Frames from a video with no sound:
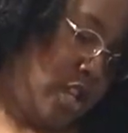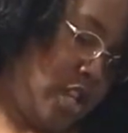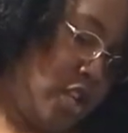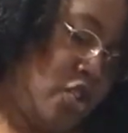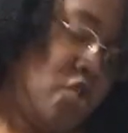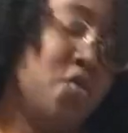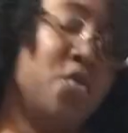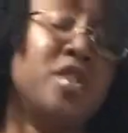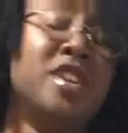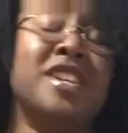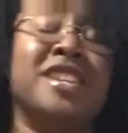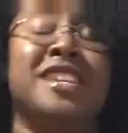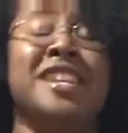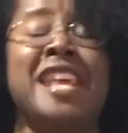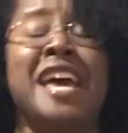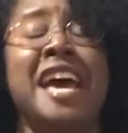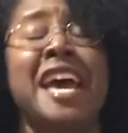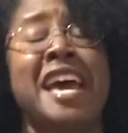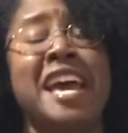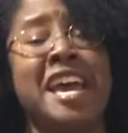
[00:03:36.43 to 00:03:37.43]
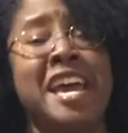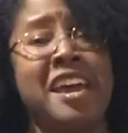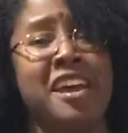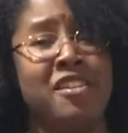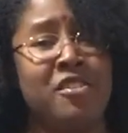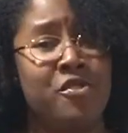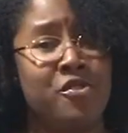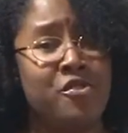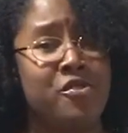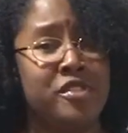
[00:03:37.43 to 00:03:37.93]
And you cannot
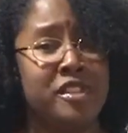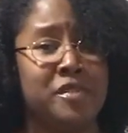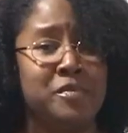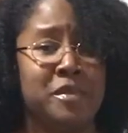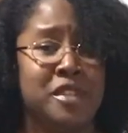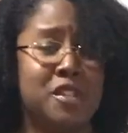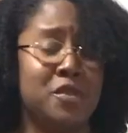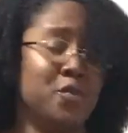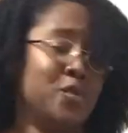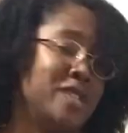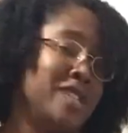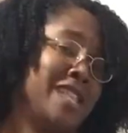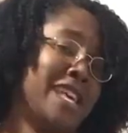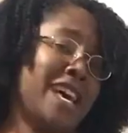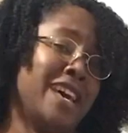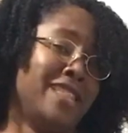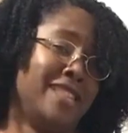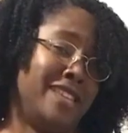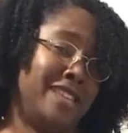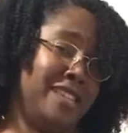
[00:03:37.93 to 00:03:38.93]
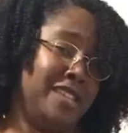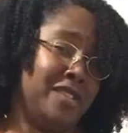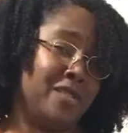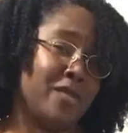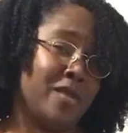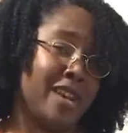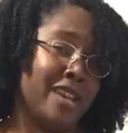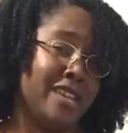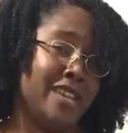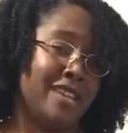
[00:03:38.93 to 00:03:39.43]
have Christmas without these
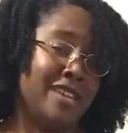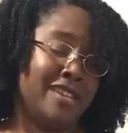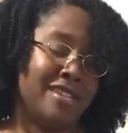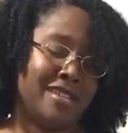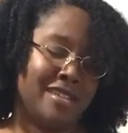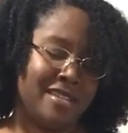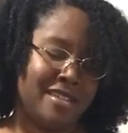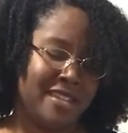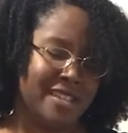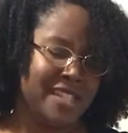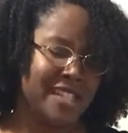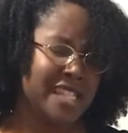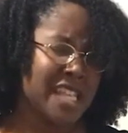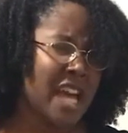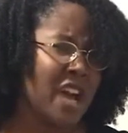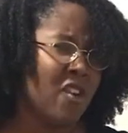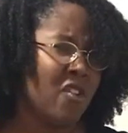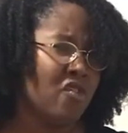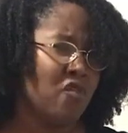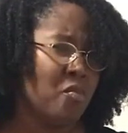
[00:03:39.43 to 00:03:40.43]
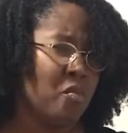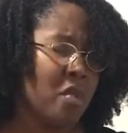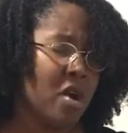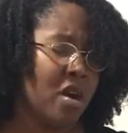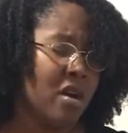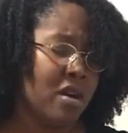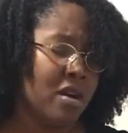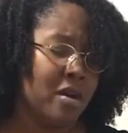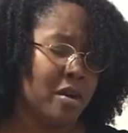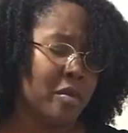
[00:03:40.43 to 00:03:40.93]
right here. The salt
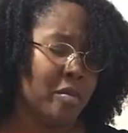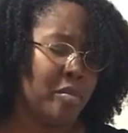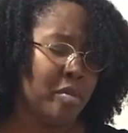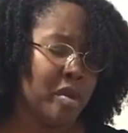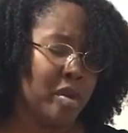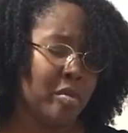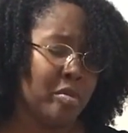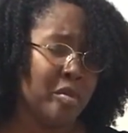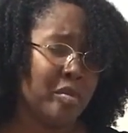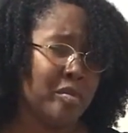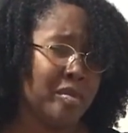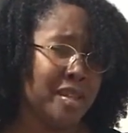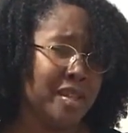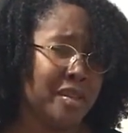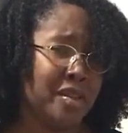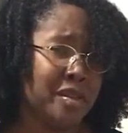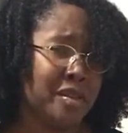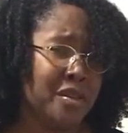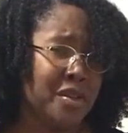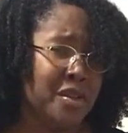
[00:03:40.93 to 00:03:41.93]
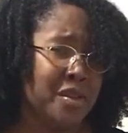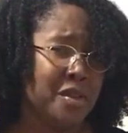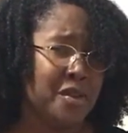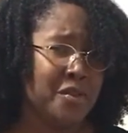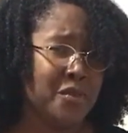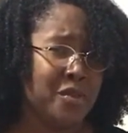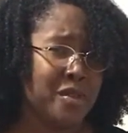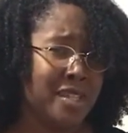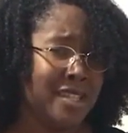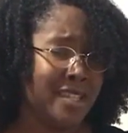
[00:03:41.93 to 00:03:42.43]
peppermint
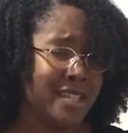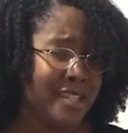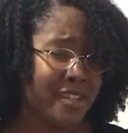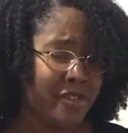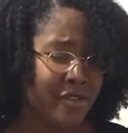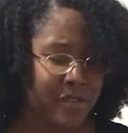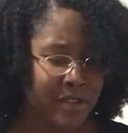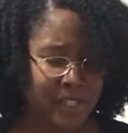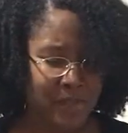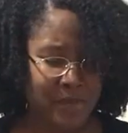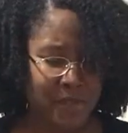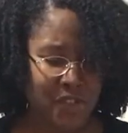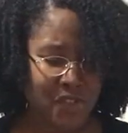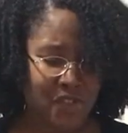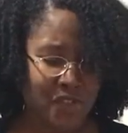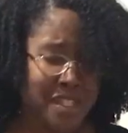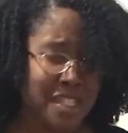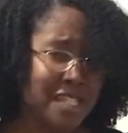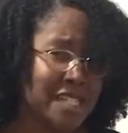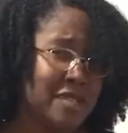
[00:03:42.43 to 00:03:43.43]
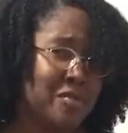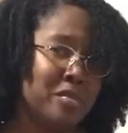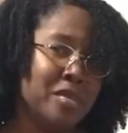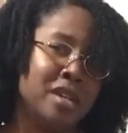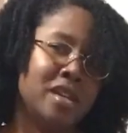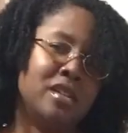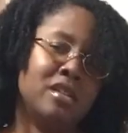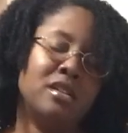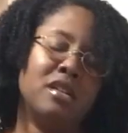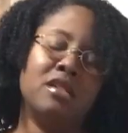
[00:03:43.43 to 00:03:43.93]
with the little Christmas tree in the
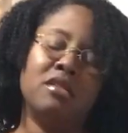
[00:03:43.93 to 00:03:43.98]
middle.